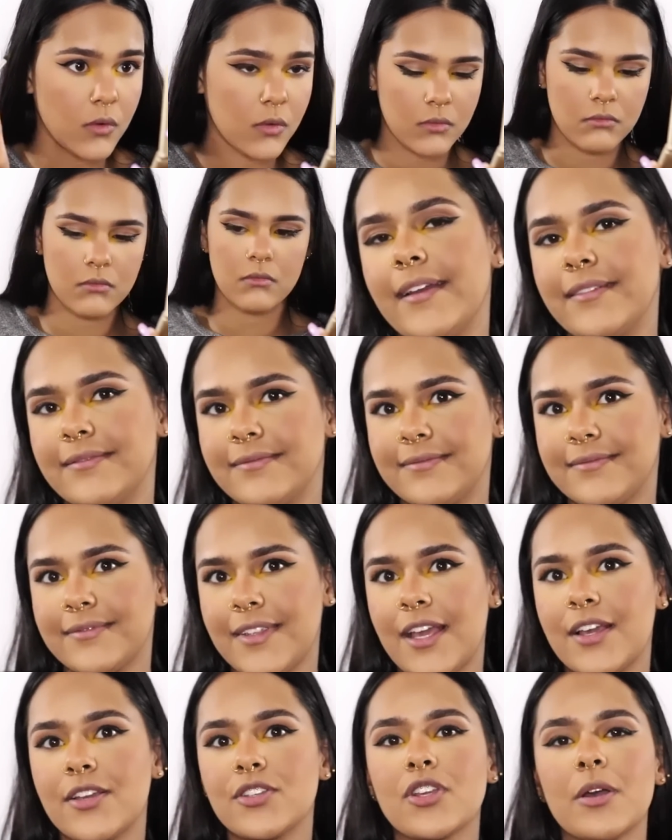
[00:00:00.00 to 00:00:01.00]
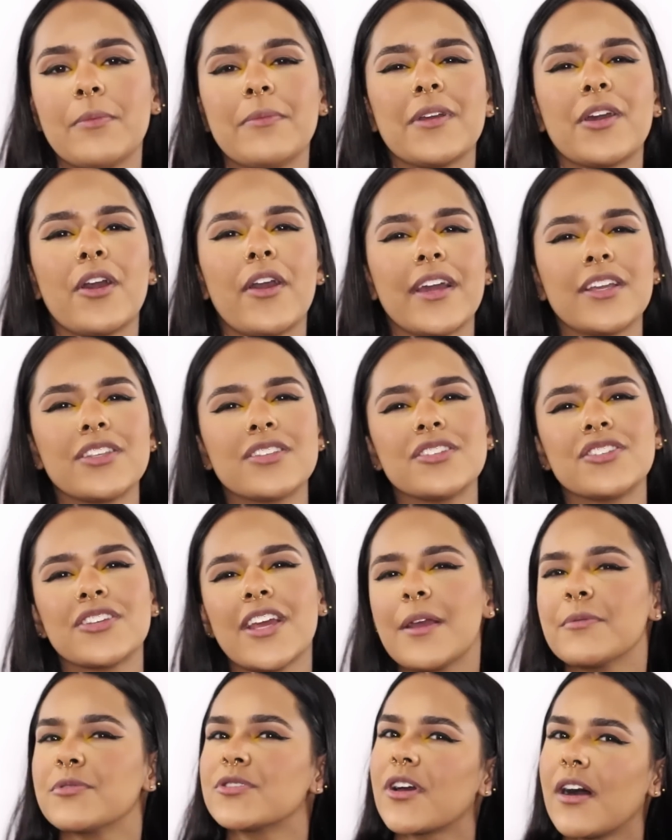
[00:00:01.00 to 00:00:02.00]
Okay, so I'm going into
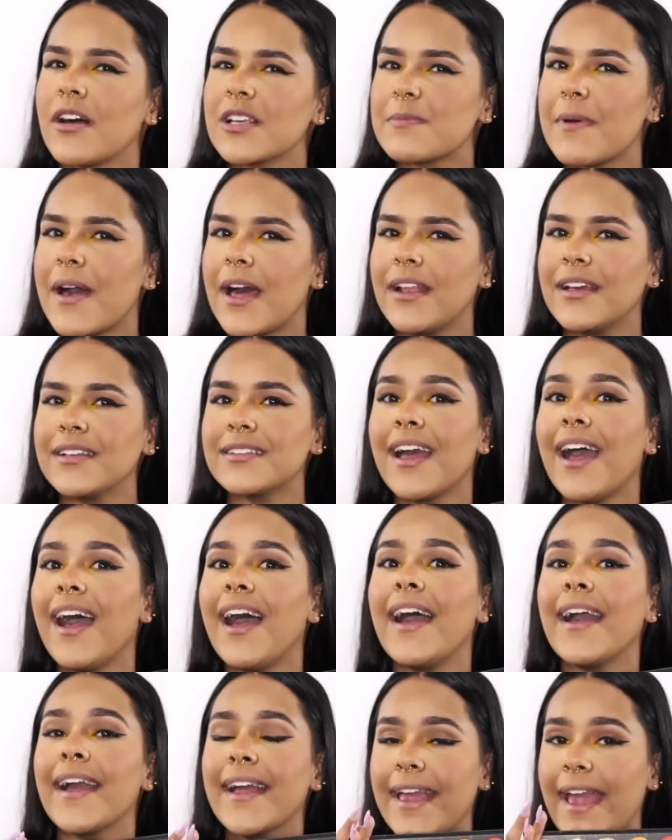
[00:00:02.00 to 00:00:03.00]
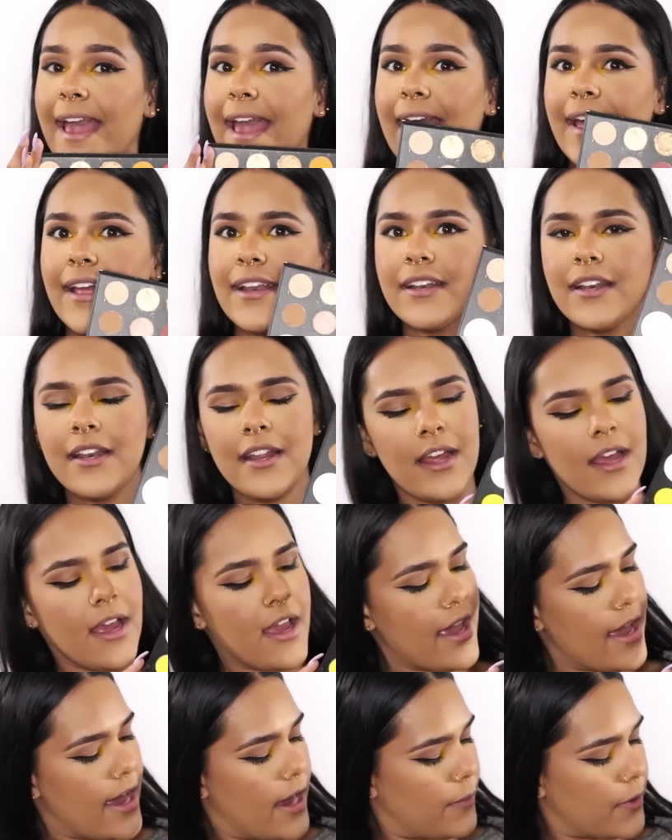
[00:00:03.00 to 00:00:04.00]
James Charles palette again.
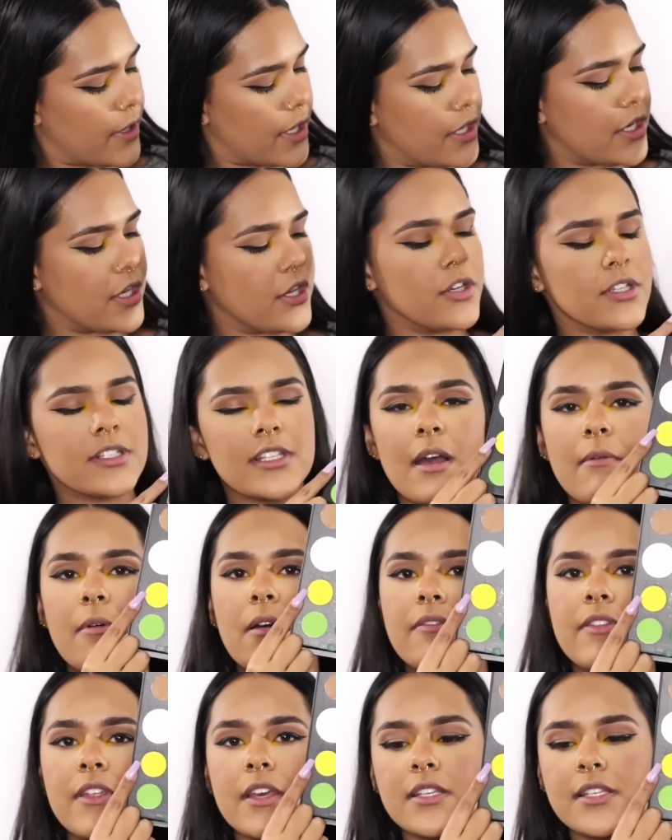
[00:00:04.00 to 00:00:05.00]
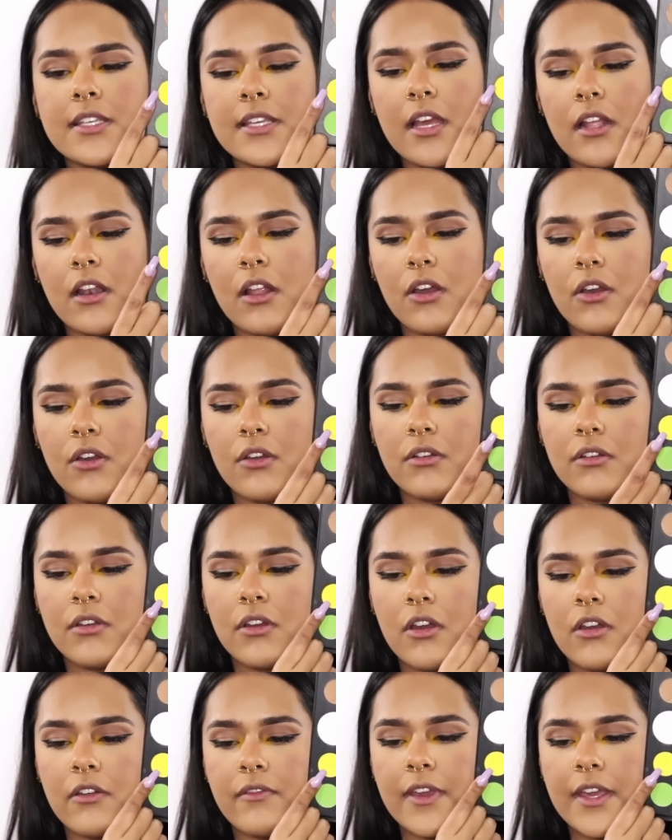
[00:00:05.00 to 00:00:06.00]
And we're going to use some of this yellow
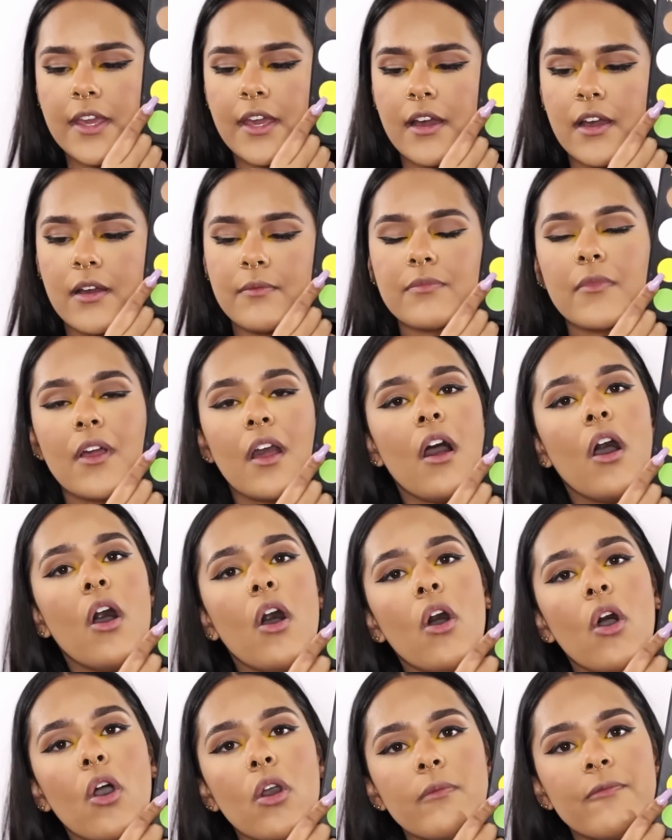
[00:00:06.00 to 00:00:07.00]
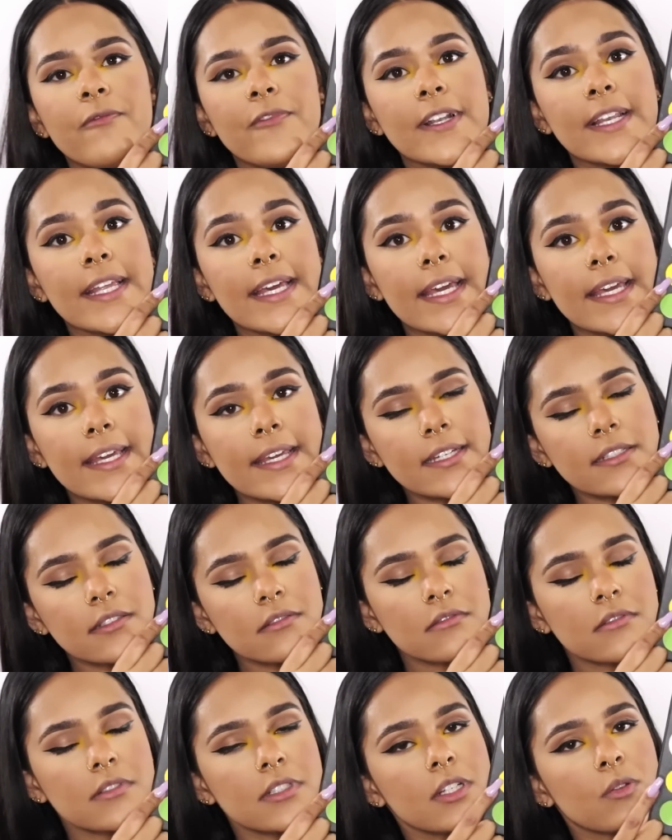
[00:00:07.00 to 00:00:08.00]
over here. Hopefully
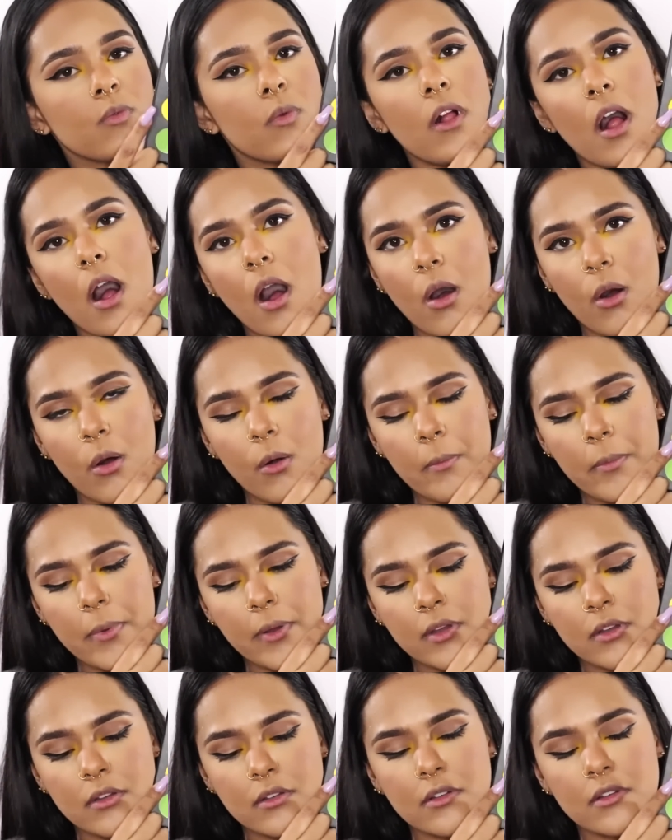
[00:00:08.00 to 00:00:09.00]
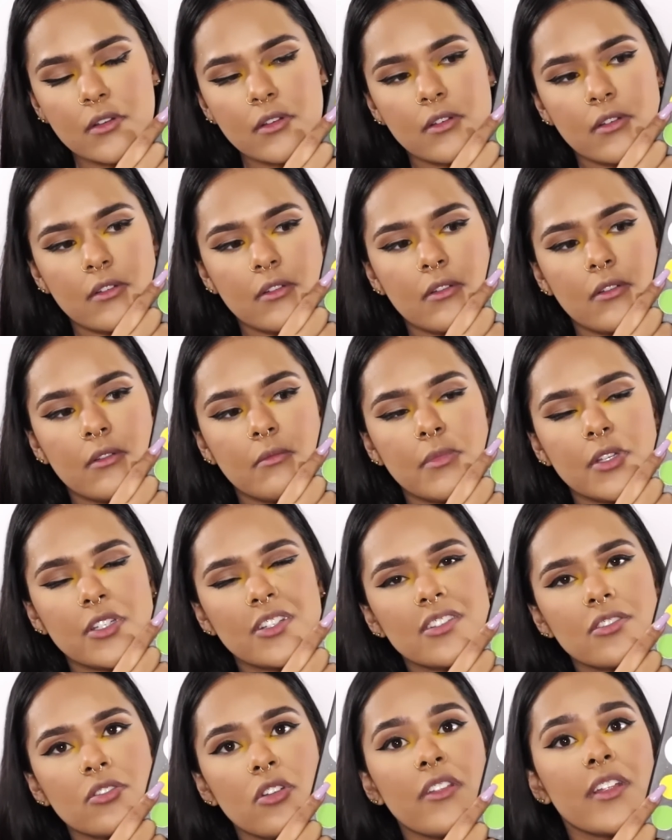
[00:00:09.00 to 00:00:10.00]
it will help. I
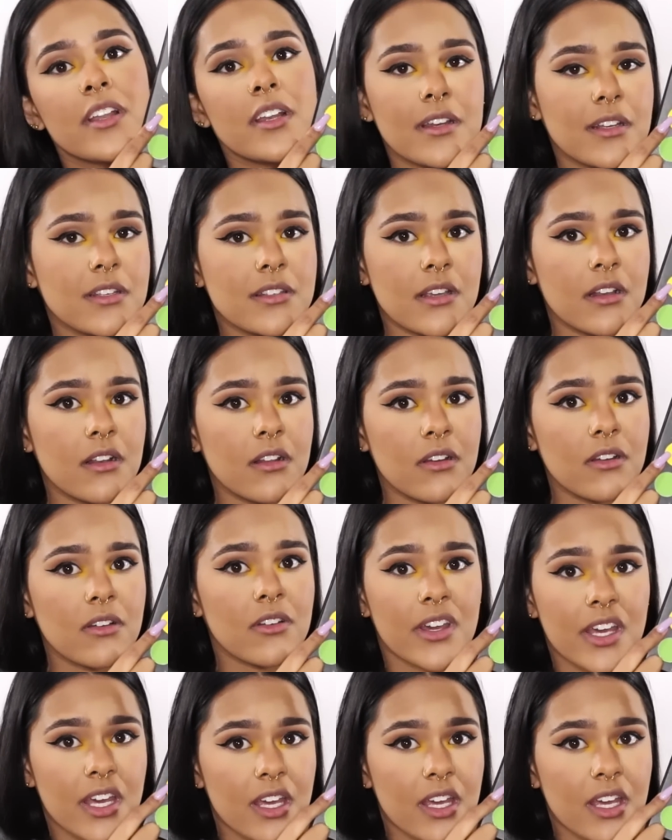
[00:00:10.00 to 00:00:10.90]
just know that it is yellow.